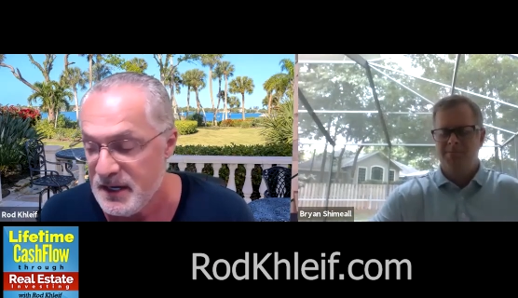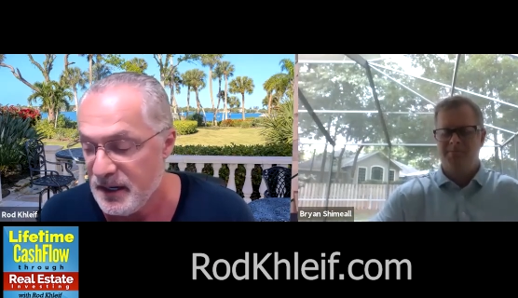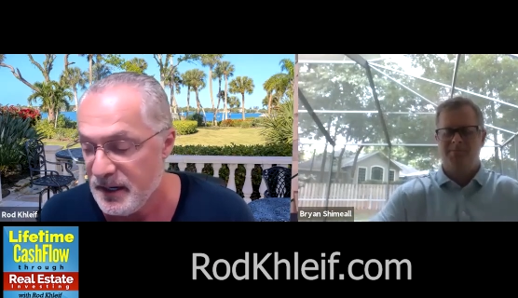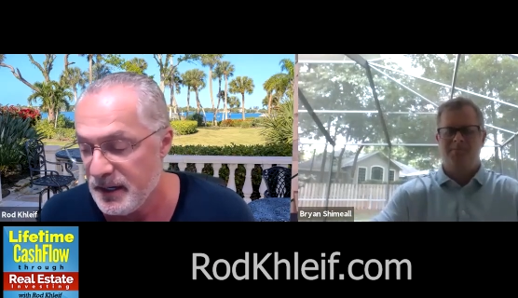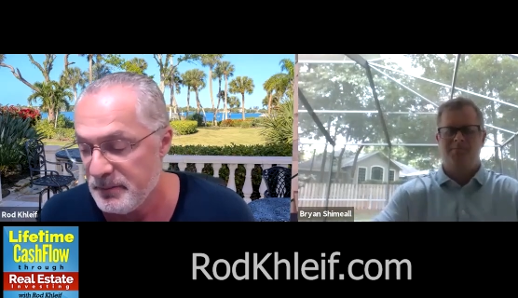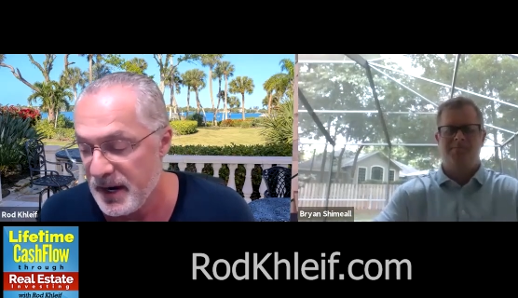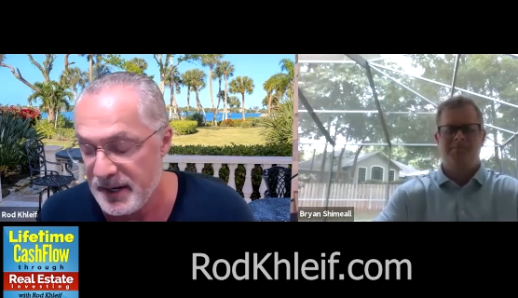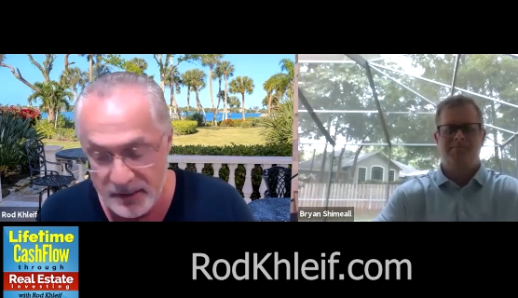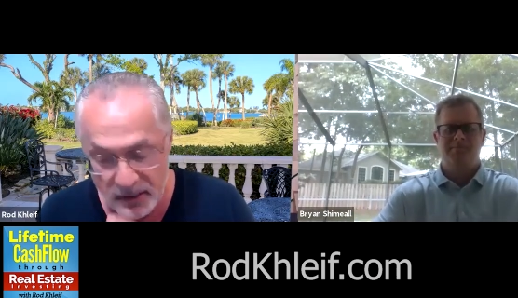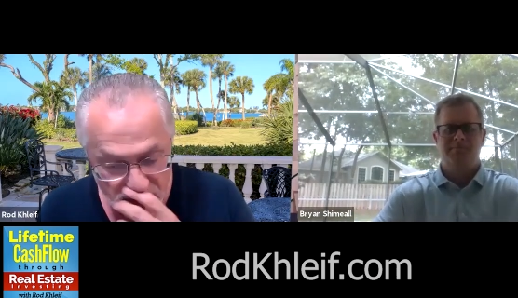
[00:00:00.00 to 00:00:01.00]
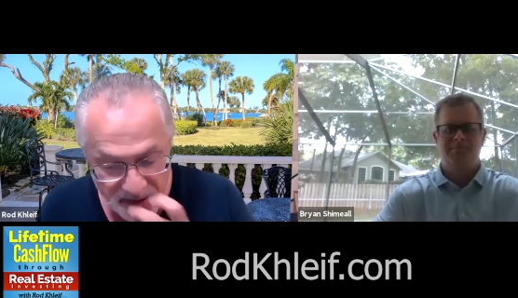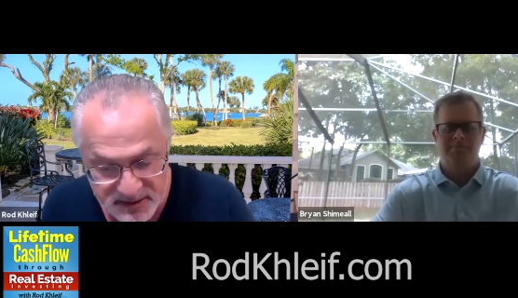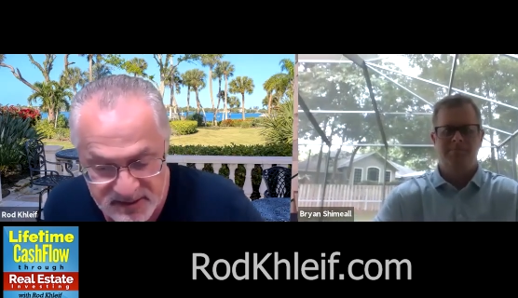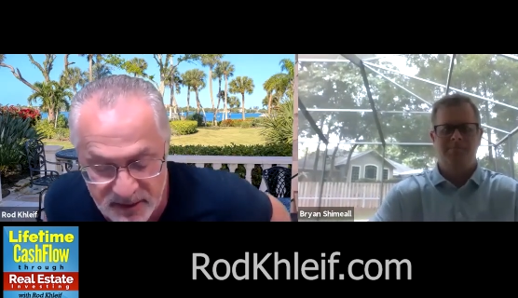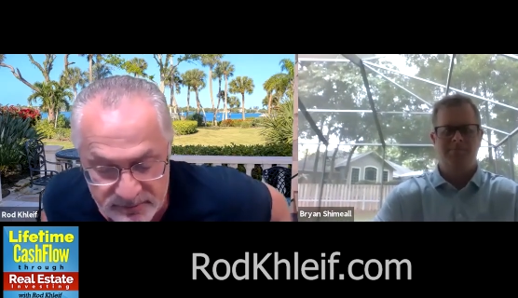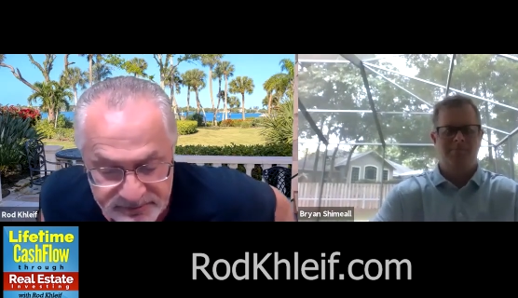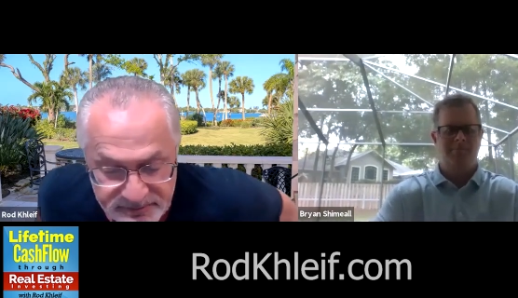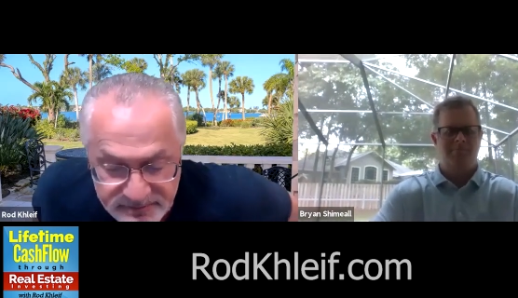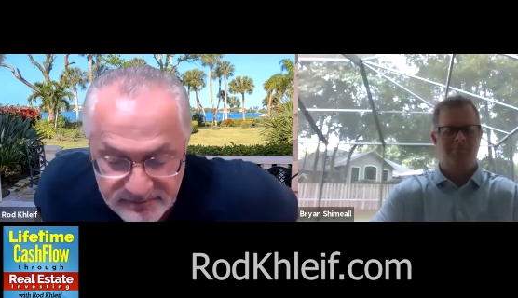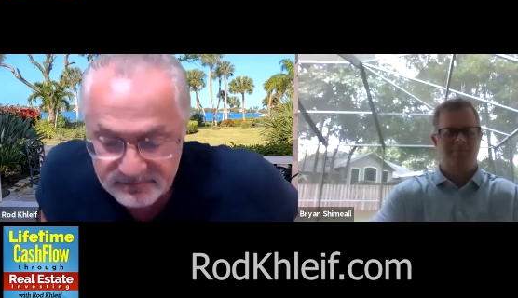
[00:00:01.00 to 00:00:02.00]
Speaker 1: um, I know that. Um,
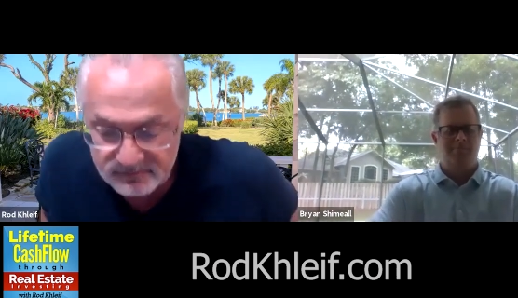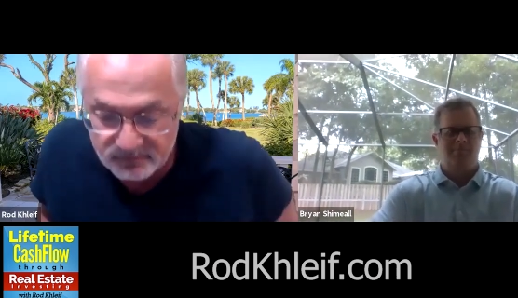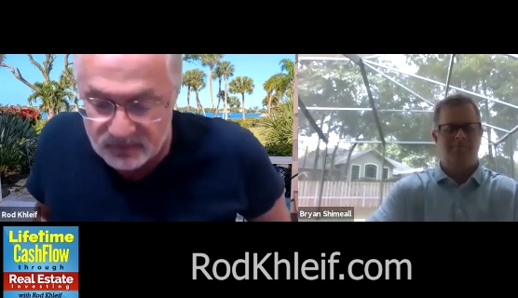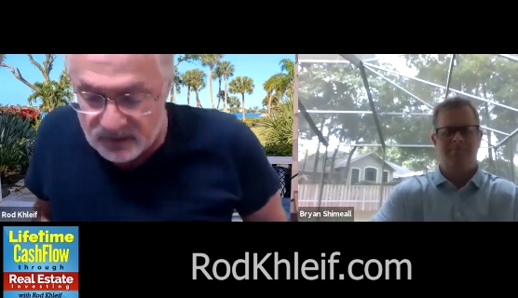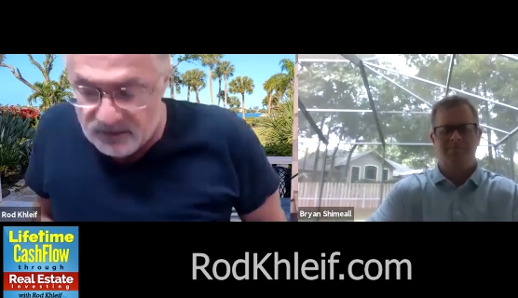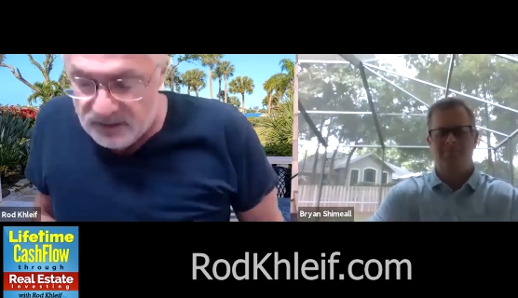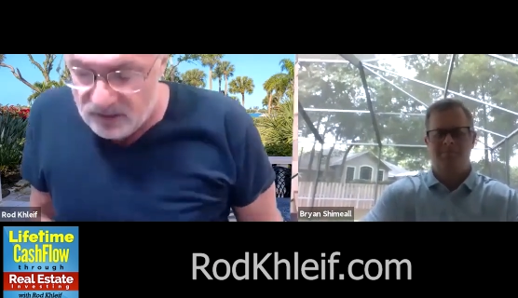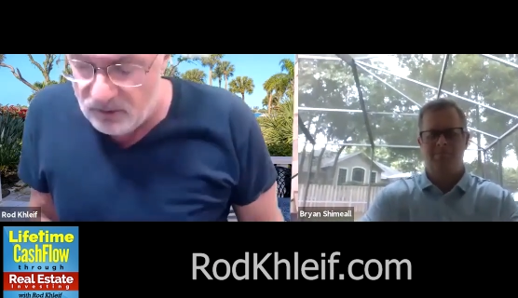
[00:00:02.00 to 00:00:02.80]
you know,